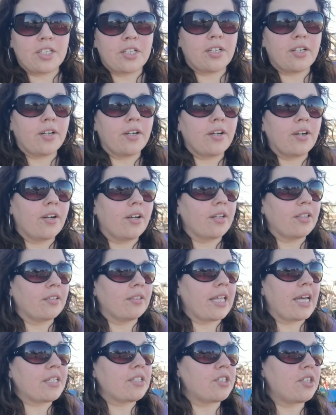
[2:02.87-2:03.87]
year
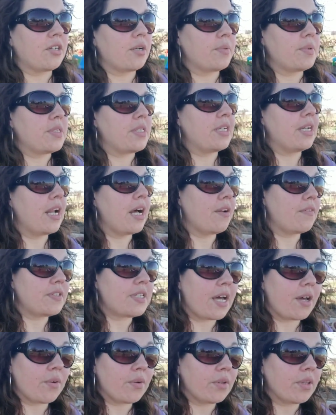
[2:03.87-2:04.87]
I was in and out of
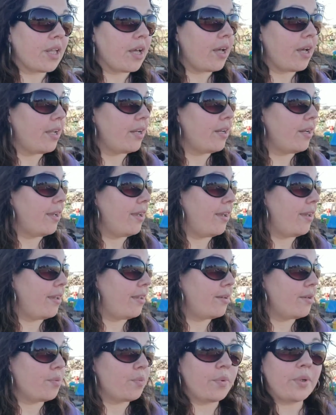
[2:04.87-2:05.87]
town a lot,
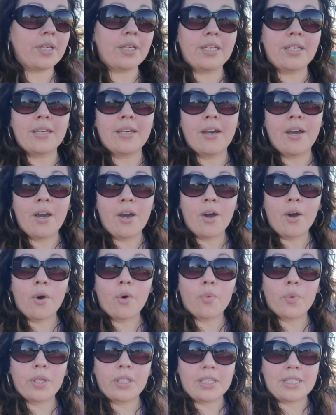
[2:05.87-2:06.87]
and we
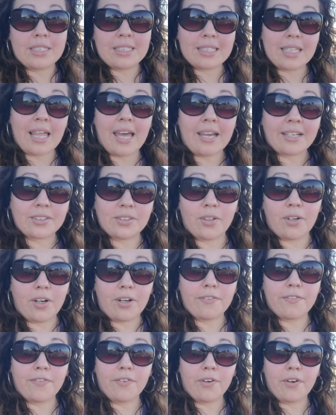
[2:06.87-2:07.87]
really slacked
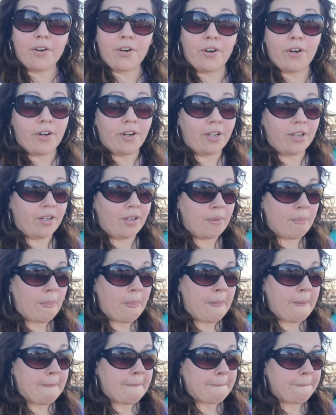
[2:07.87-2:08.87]
off on
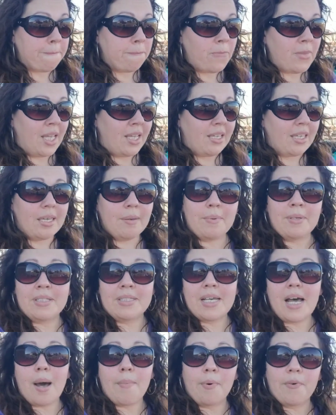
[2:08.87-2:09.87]

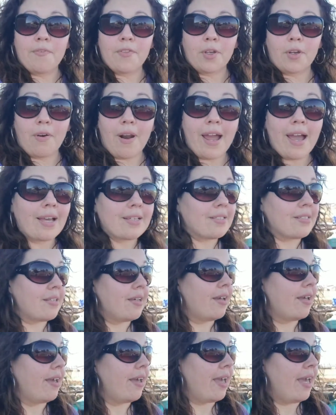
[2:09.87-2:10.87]
keeping top of the
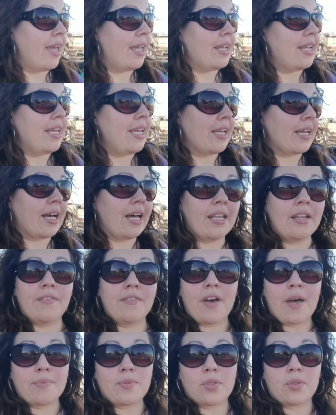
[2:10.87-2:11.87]
grass, and it kind
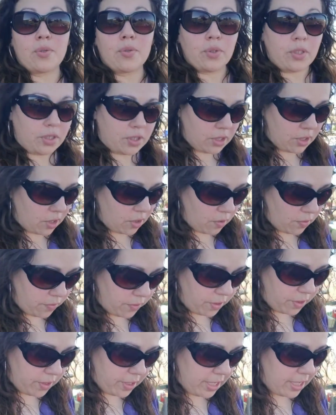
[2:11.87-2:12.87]
of absolutely took
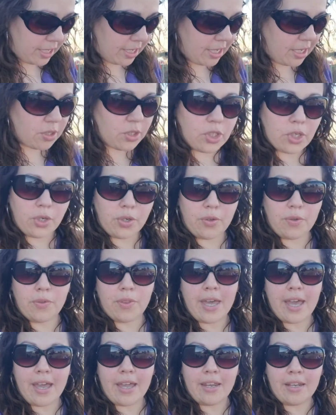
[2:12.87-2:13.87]
over. And I'll show you
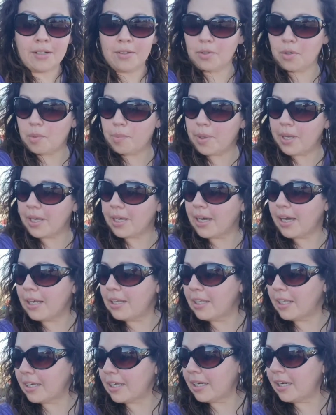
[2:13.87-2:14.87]
that in a little bit,
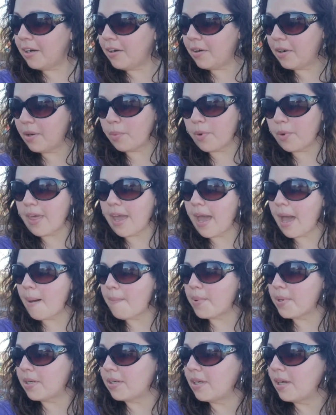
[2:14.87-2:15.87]
kind of like an area where that
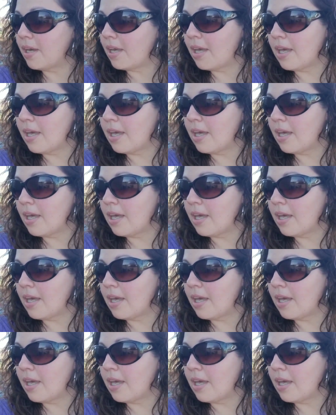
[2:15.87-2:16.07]
happened.